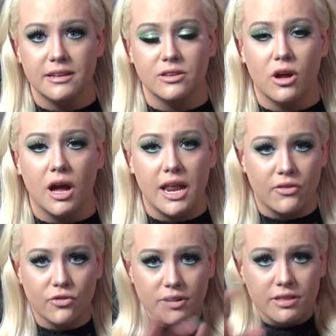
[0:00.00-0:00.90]
not
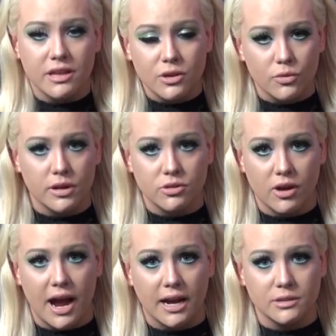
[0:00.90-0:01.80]
everything you
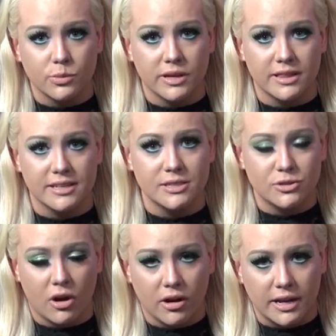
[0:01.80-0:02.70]
interact with is
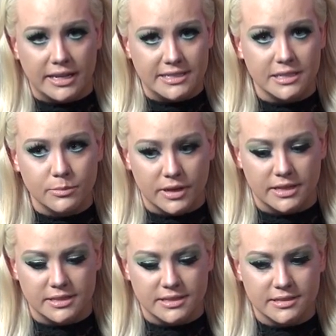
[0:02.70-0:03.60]
dark and demons.